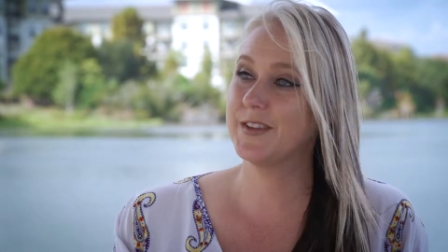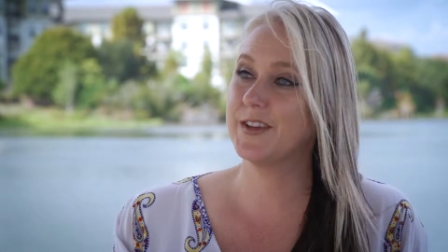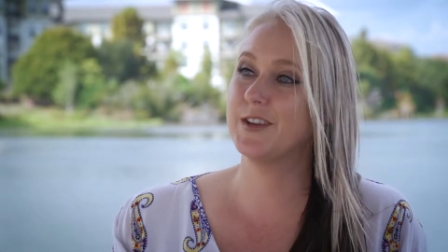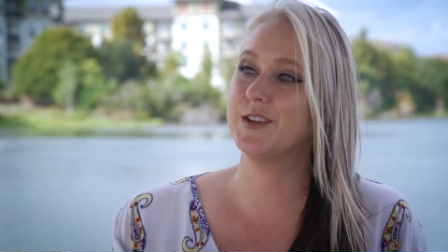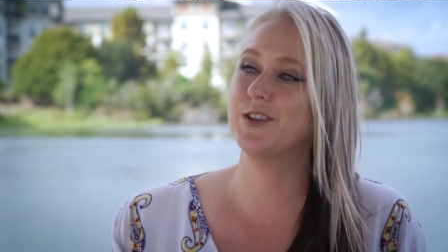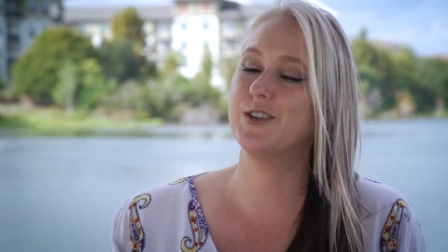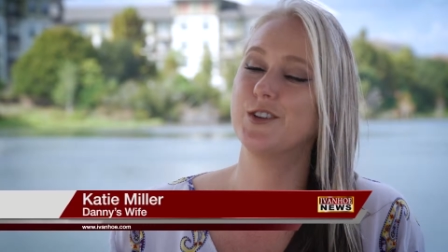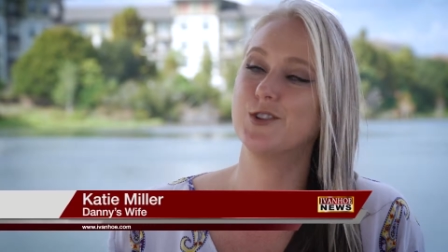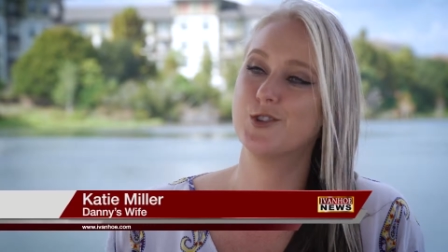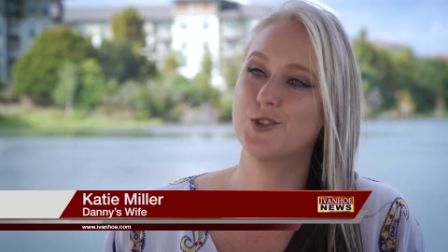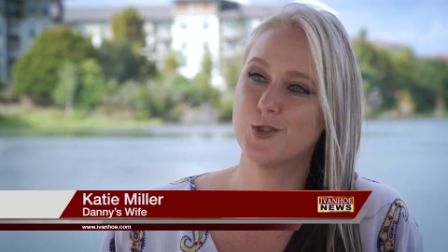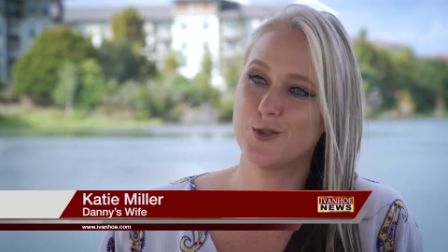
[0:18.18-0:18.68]
The
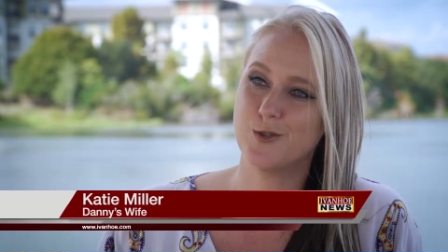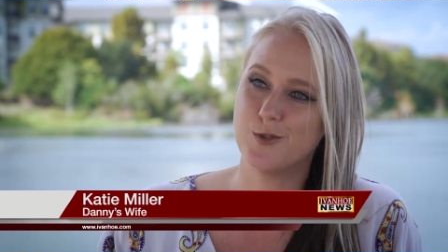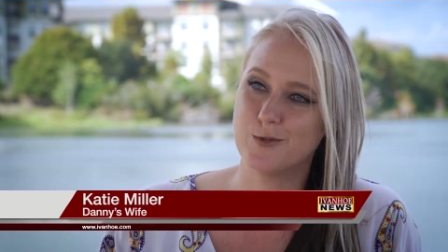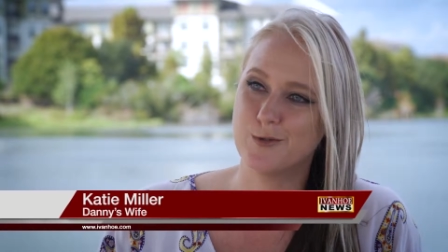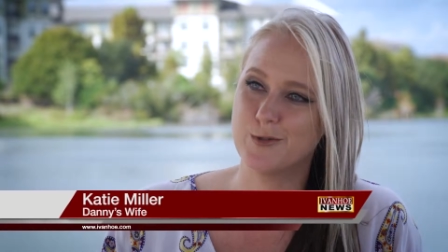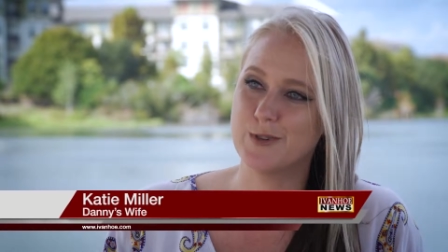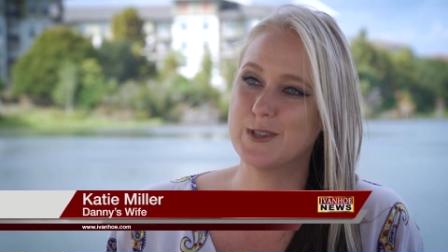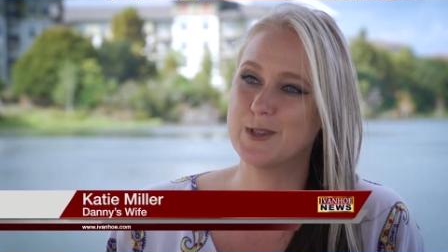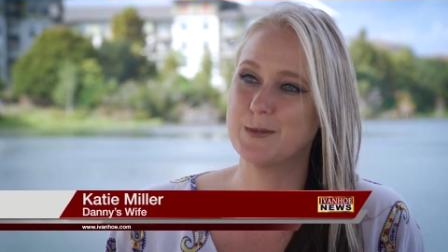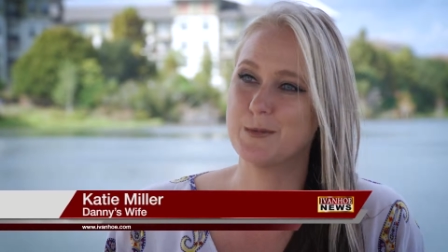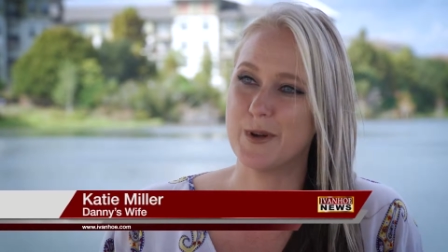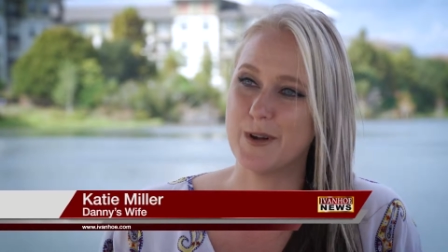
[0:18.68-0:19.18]
initial
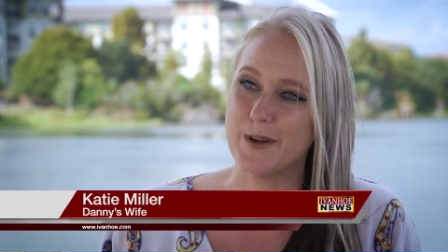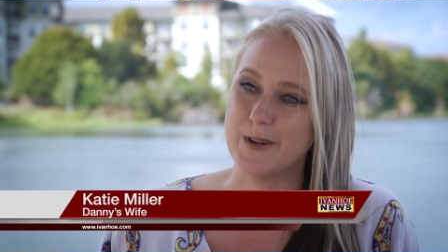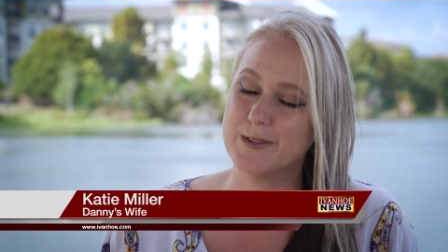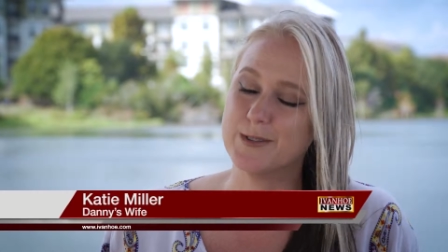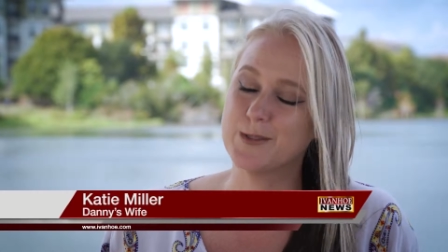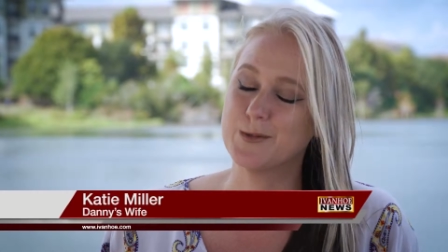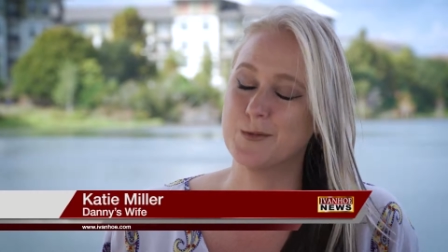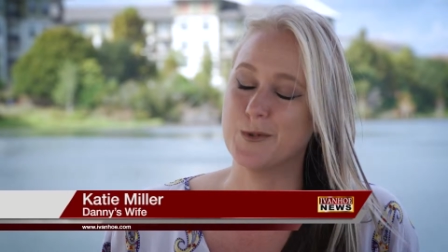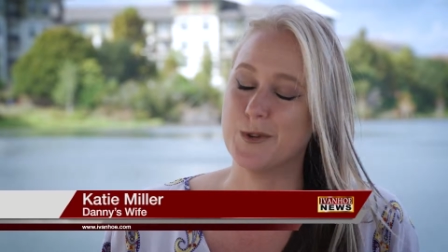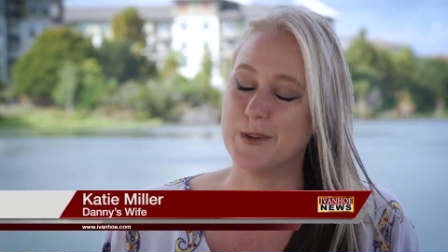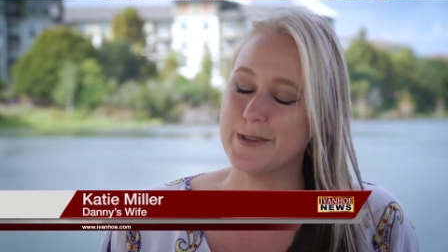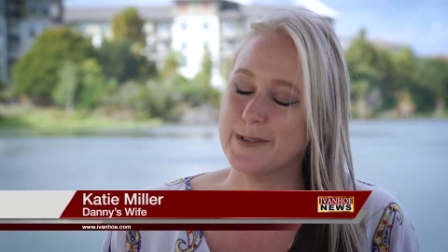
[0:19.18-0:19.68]

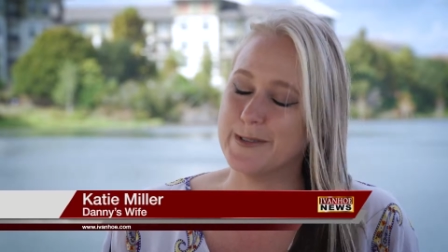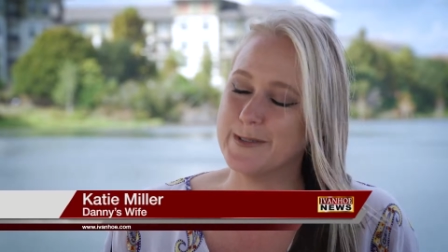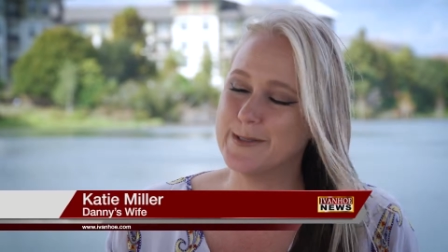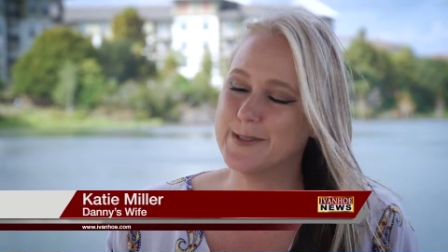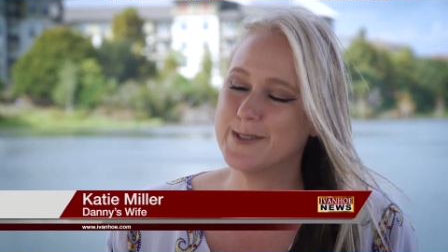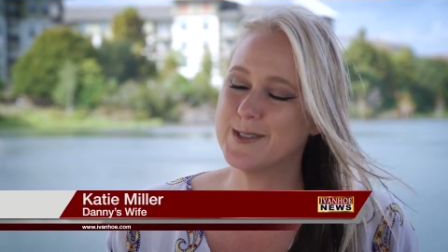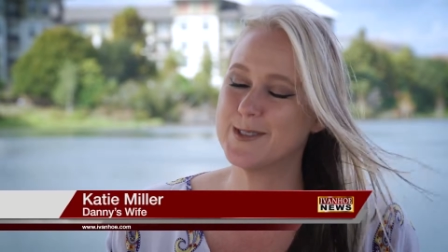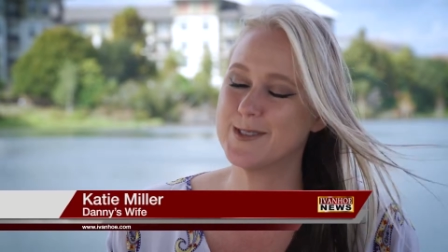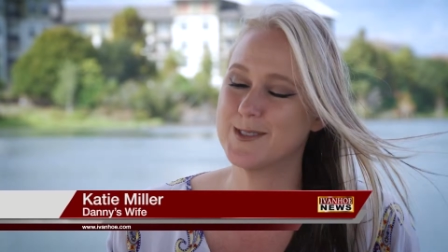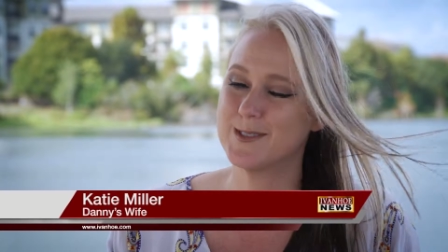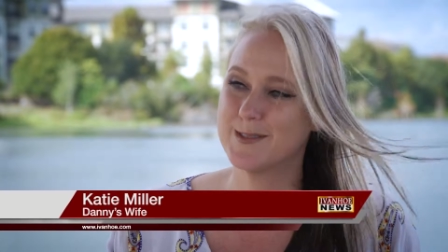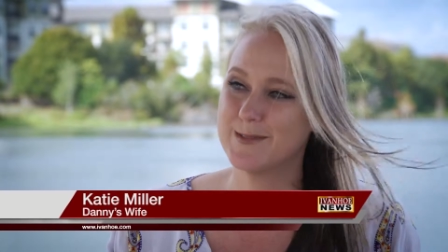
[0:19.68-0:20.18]
response
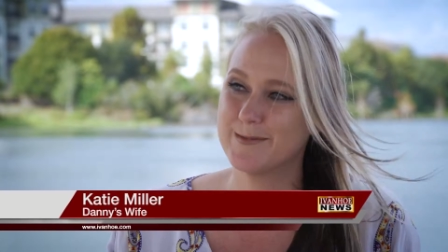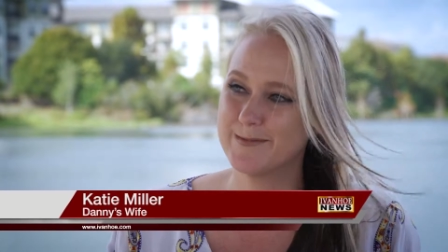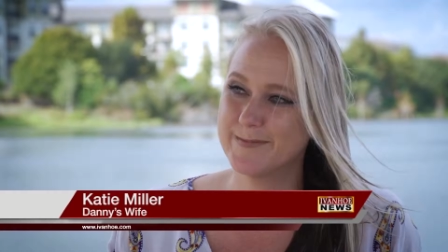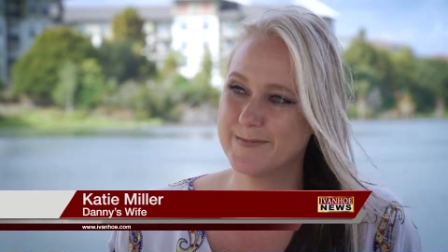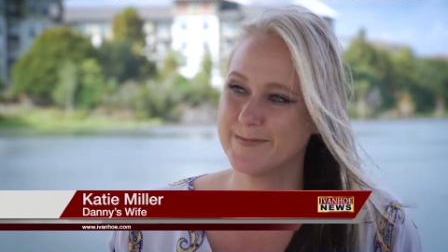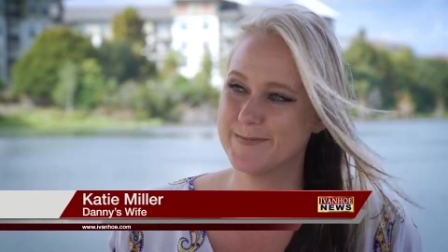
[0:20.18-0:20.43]
was,